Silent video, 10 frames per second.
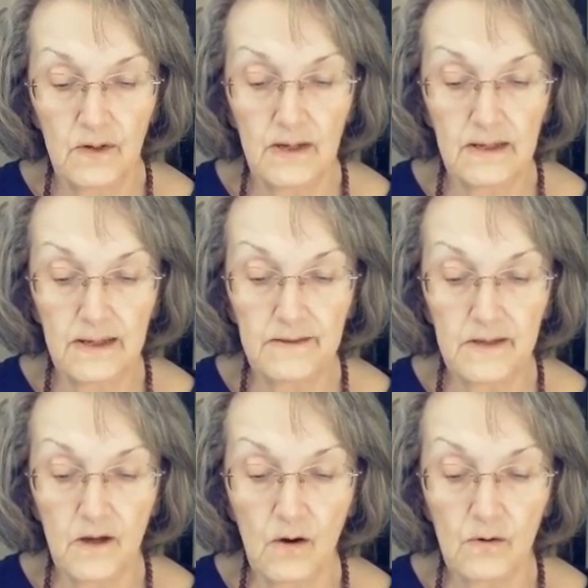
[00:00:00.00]
and let
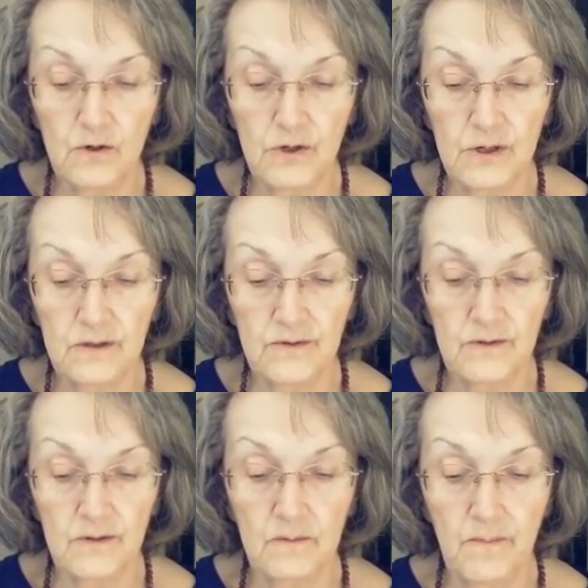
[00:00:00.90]
the
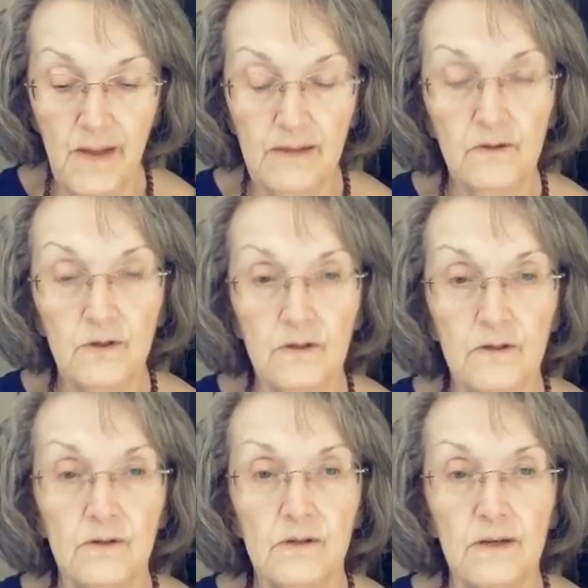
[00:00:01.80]
oceans,
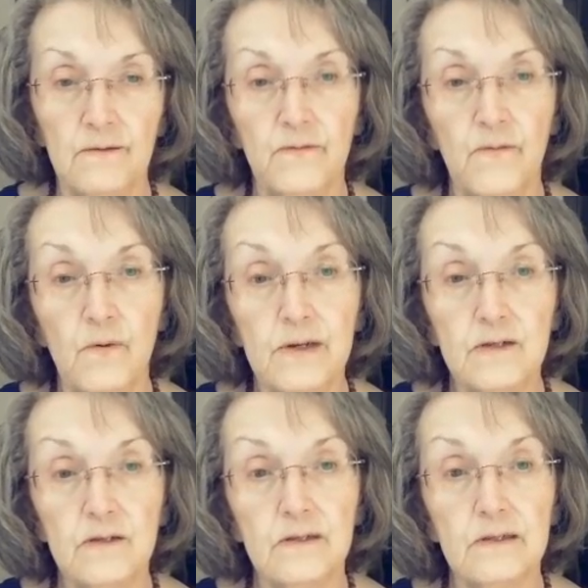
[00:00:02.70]
mountains, and
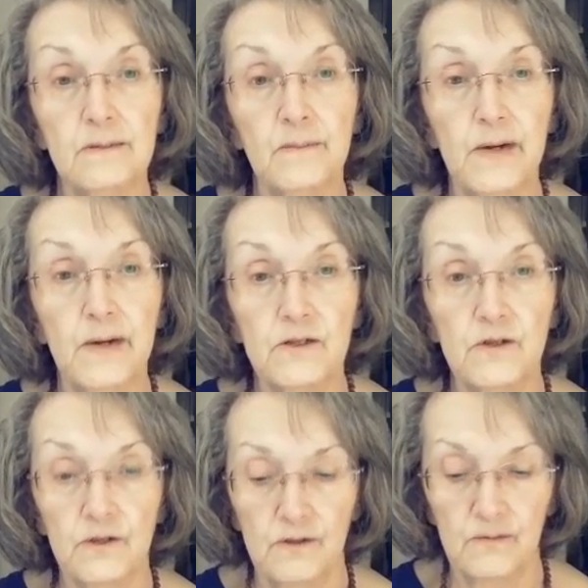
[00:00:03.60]
forests
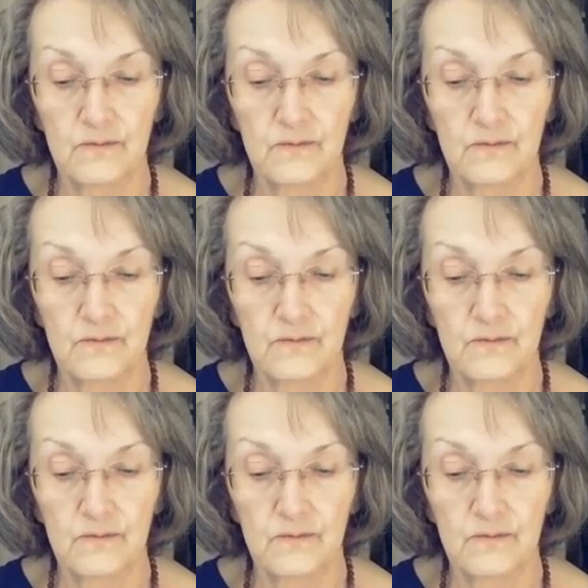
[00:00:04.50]
embrace you.